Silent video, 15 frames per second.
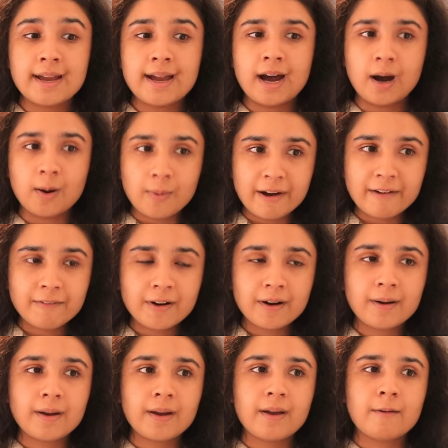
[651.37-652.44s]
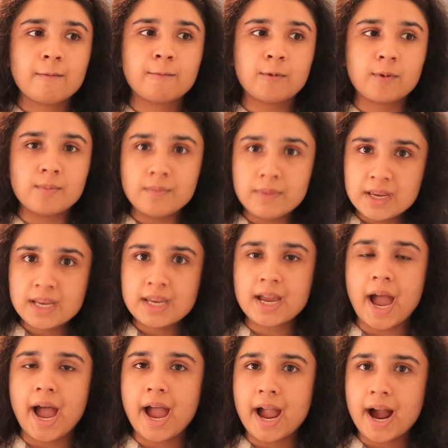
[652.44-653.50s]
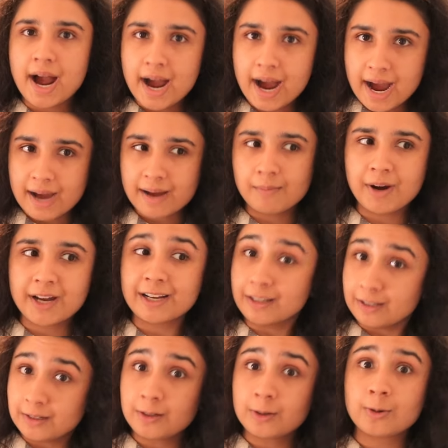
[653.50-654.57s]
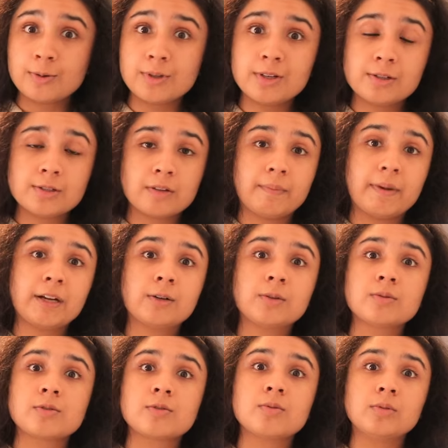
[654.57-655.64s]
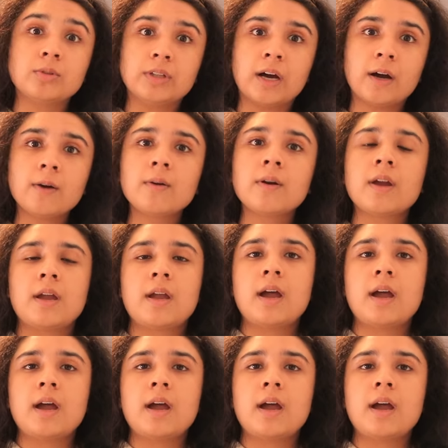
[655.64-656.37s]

However, for me, at my clinical years of medical school now,